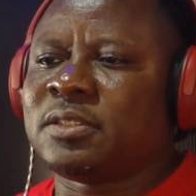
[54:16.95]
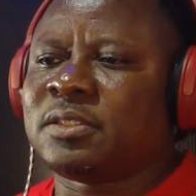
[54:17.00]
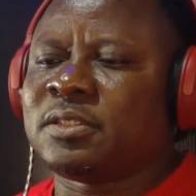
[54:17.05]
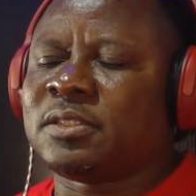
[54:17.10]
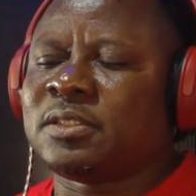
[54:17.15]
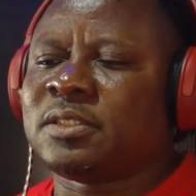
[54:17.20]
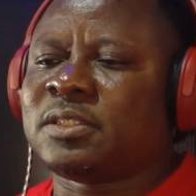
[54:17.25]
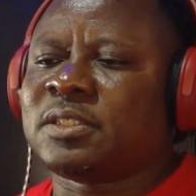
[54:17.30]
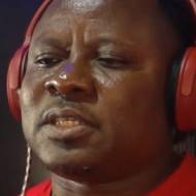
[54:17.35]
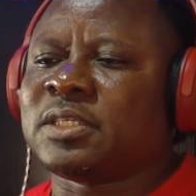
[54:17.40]

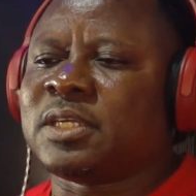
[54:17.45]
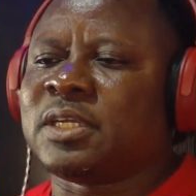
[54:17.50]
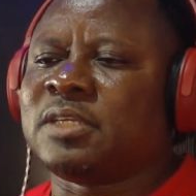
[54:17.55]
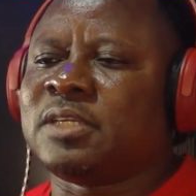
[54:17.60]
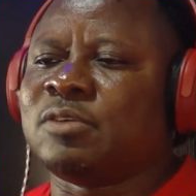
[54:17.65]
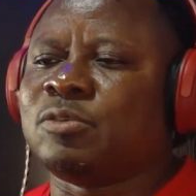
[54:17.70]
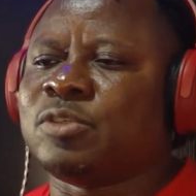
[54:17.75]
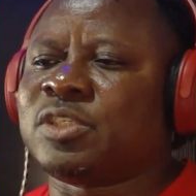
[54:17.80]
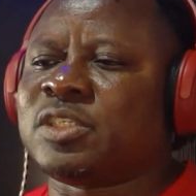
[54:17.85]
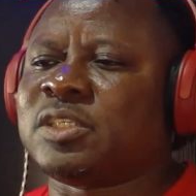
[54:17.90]
Said
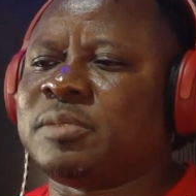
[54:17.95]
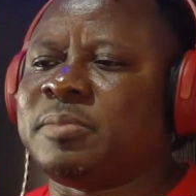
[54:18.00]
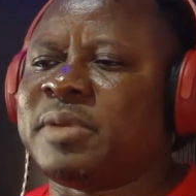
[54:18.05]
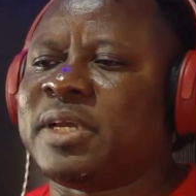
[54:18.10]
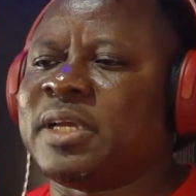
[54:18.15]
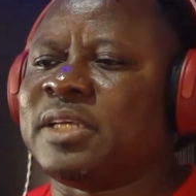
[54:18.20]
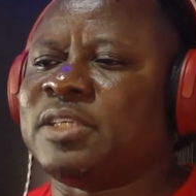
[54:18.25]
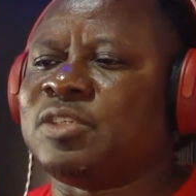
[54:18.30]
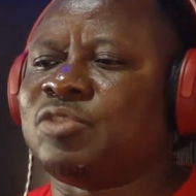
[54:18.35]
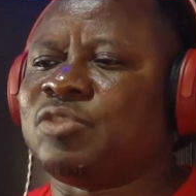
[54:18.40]

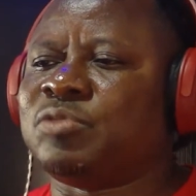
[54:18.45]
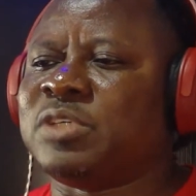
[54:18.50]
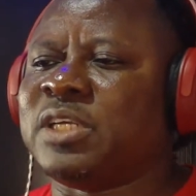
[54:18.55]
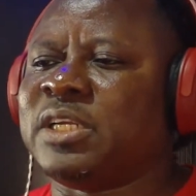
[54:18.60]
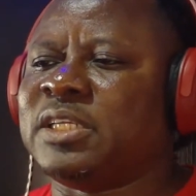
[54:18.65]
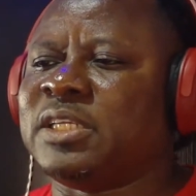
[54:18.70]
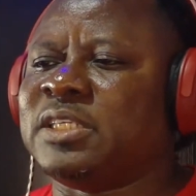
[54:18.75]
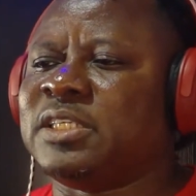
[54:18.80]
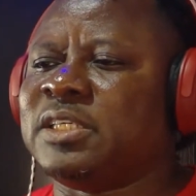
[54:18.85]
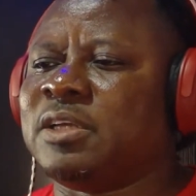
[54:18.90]
Osimhen is
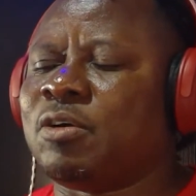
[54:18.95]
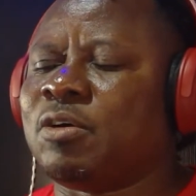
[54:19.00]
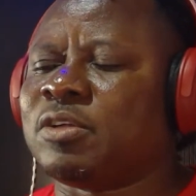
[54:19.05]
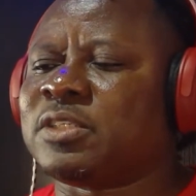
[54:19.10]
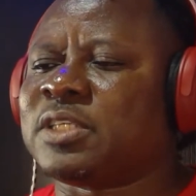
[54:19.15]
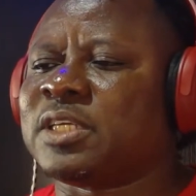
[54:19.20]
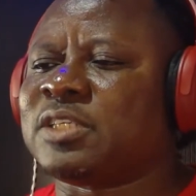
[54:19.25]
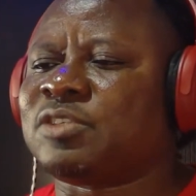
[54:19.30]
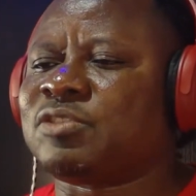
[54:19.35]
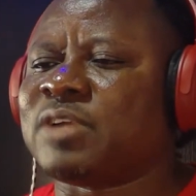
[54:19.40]
really the
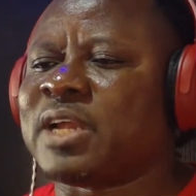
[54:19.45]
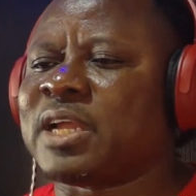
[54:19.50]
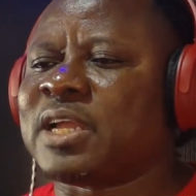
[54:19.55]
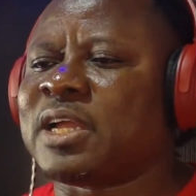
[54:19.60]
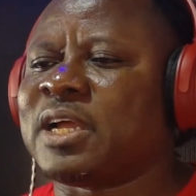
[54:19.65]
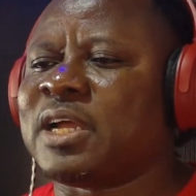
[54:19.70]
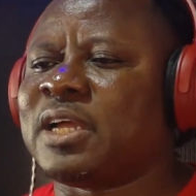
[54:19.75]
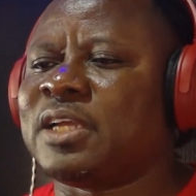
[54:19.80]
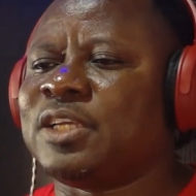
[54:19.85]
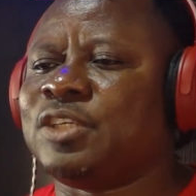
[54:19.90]
hottest
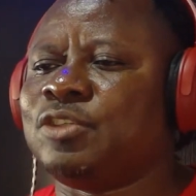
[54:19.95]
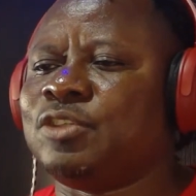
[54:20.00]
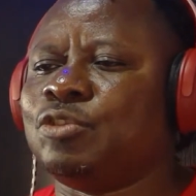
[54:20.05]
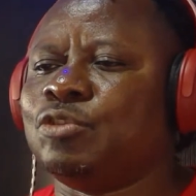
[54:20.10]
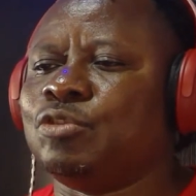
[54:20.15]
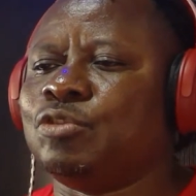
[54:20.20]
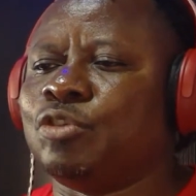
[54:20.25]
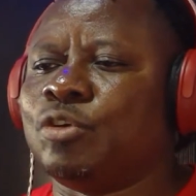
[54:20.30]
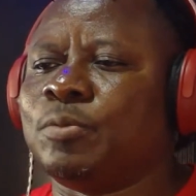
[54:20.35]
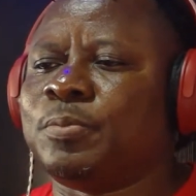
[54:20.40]
striker in
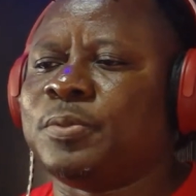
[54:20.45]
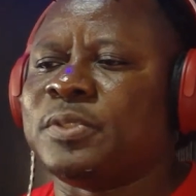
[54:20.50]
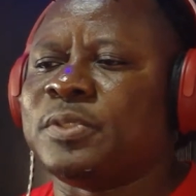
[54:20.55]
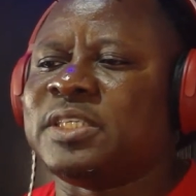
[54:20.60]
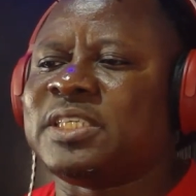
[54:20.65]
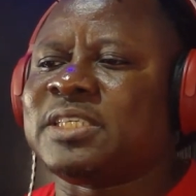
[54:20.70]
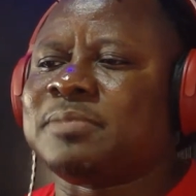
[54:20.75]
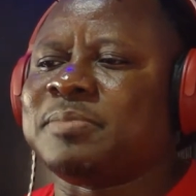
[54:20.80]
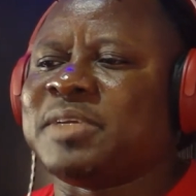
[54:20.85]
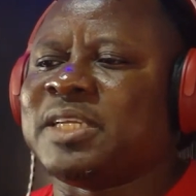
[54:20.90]
Europe
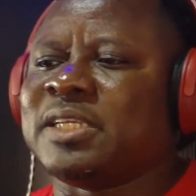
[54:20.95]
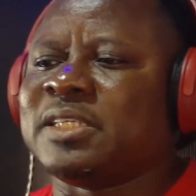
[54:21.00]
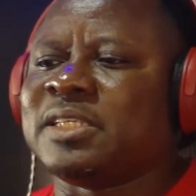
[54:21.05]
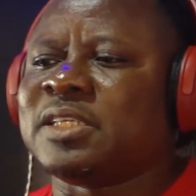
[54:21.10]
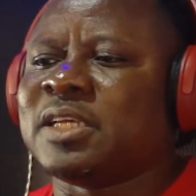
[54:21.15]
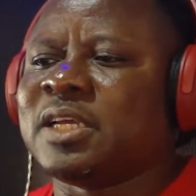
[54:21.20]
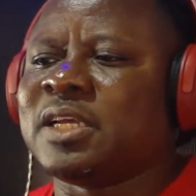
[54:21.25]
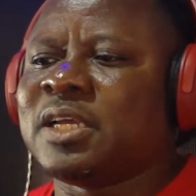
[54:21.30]
this minute.